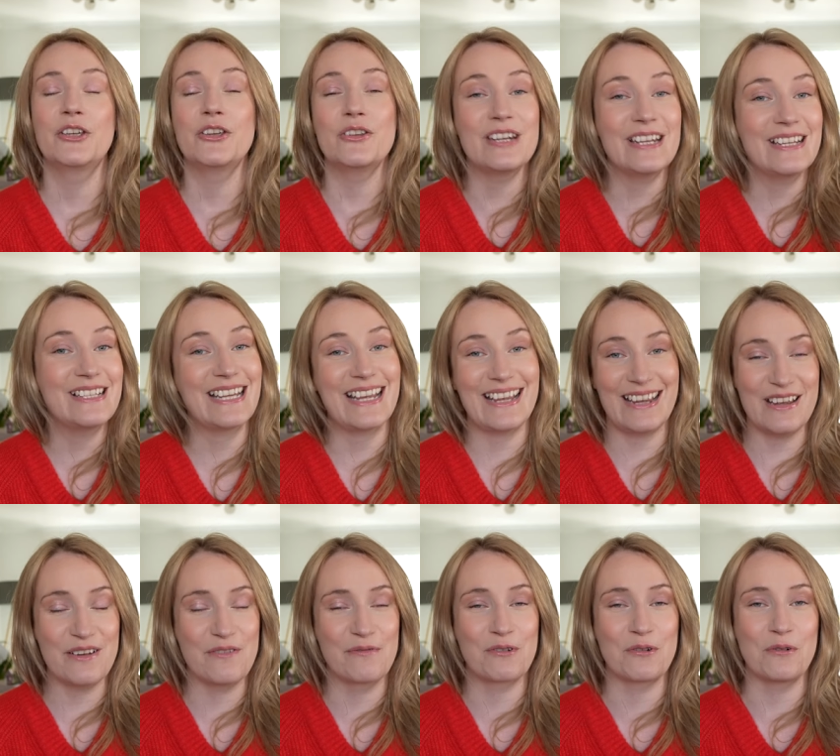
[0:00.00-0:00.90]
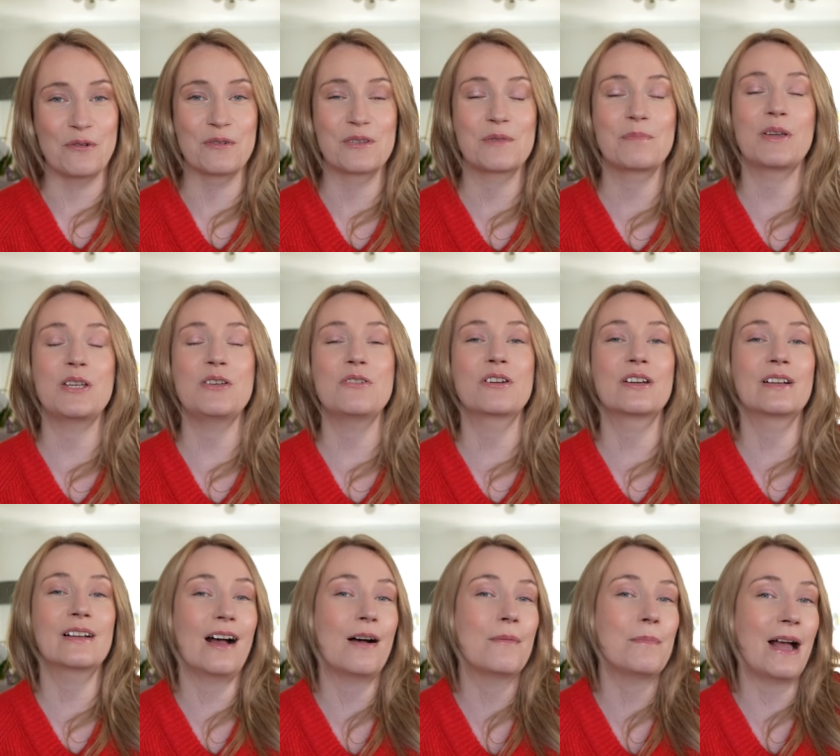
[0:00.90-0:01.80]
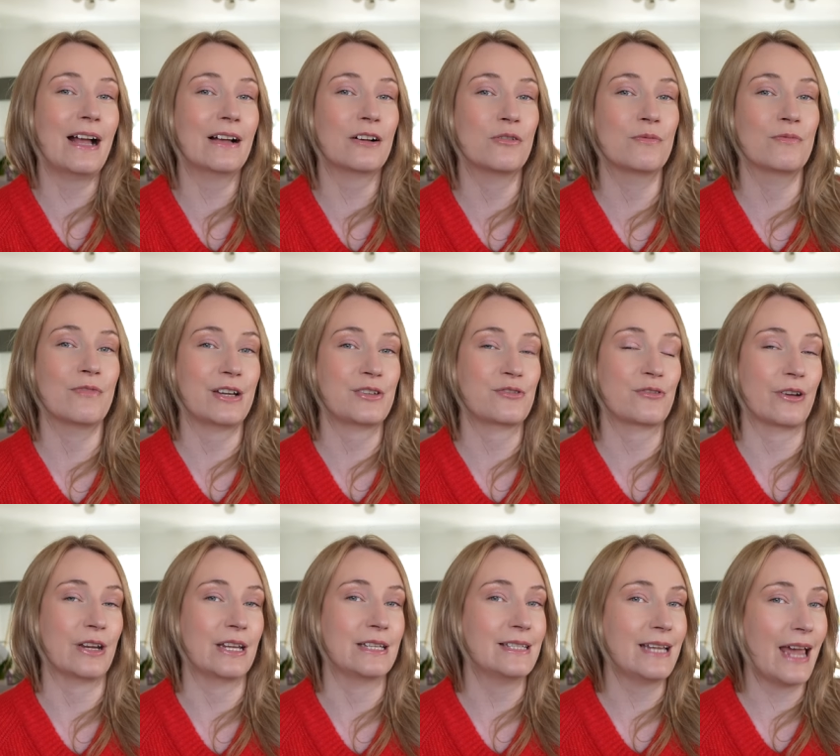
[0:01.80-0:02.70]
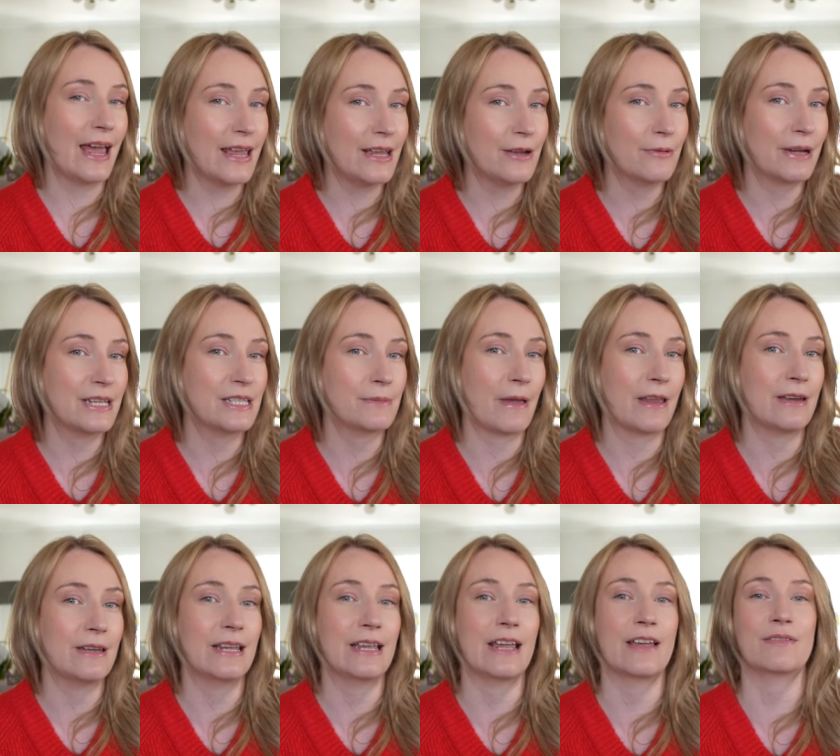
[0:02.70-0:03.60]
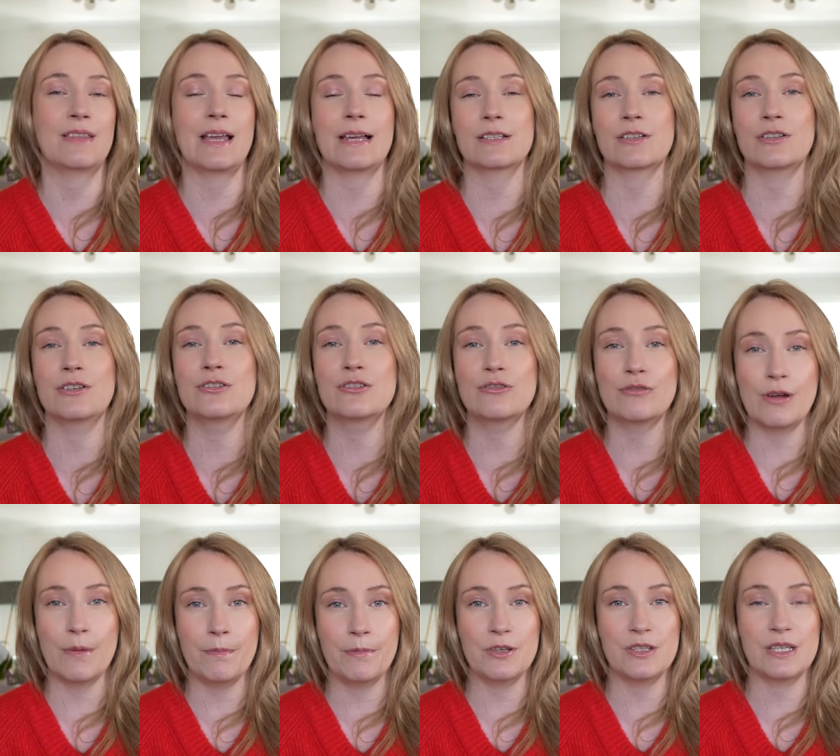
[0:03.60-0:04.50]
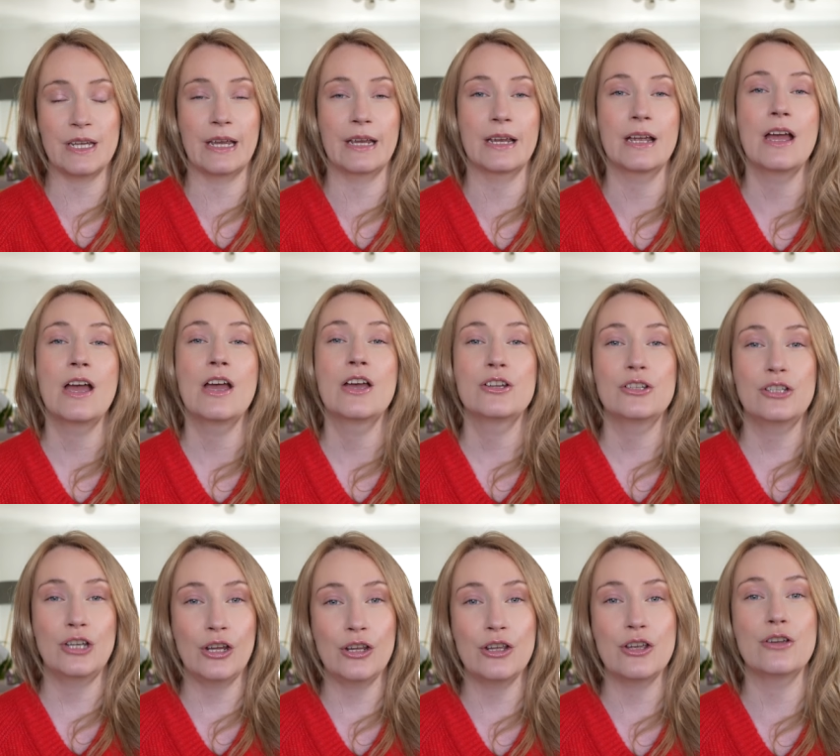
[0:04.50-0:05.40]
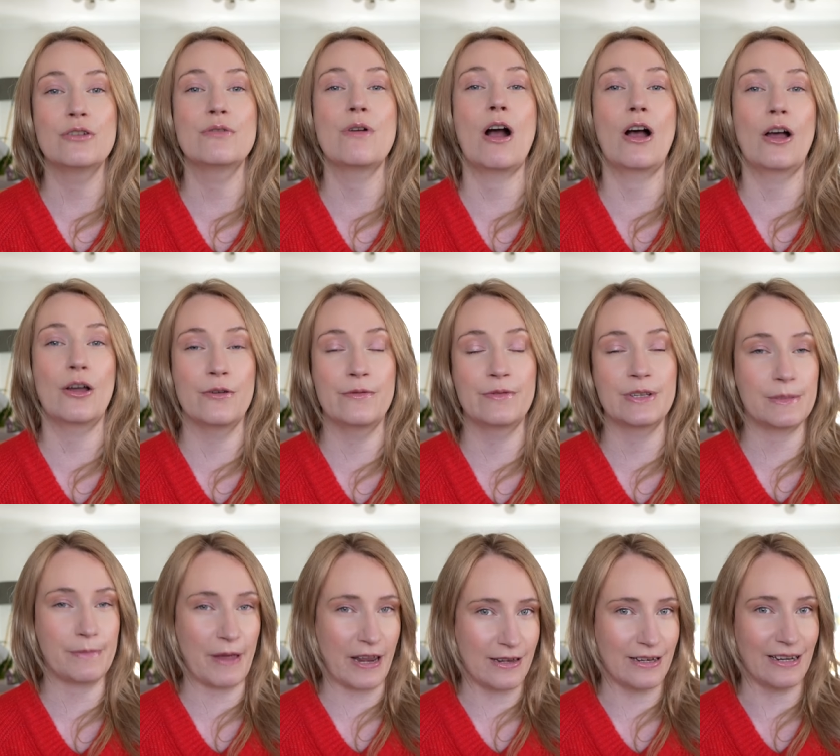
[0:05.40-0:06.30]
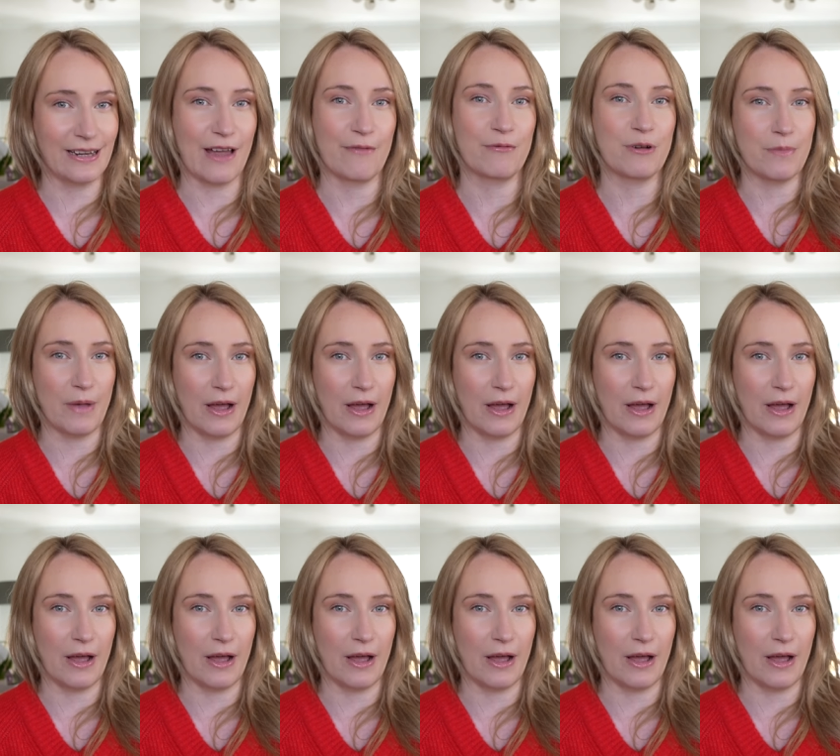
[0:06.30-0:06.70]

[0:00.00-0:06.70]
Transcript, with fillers: You need to eat, of course, but you can cut back on restaurant and takeaway spending if that's contributing to you overspending every